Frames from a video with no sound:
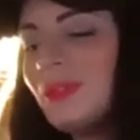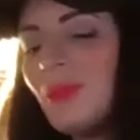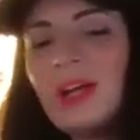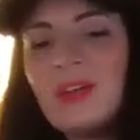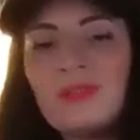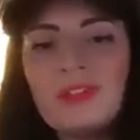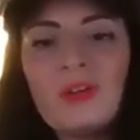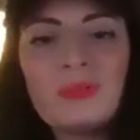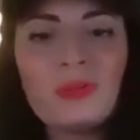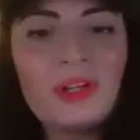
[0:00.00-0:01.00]
Why have you
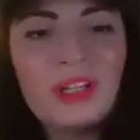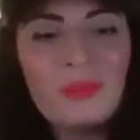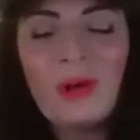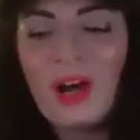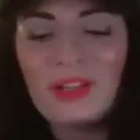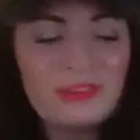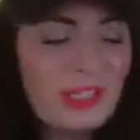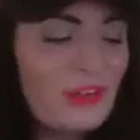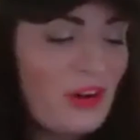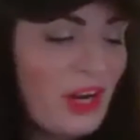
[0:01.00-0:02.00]
not brought in your partner
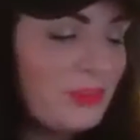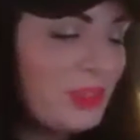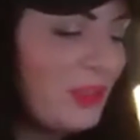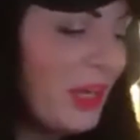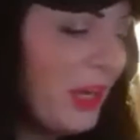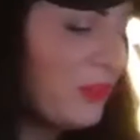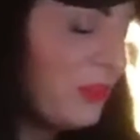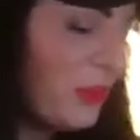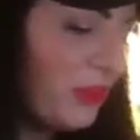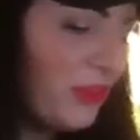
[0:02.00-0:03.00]
in crime? You don't have to
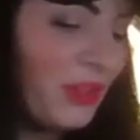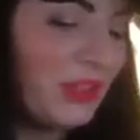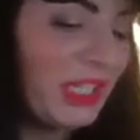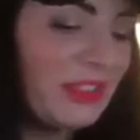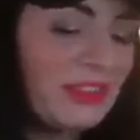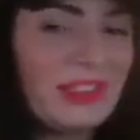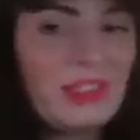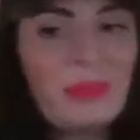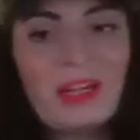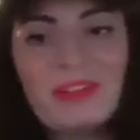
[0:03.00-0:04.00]
do it on your own. I can sit in
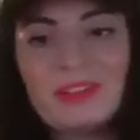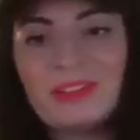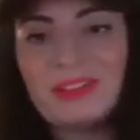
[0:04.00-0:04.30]
the background.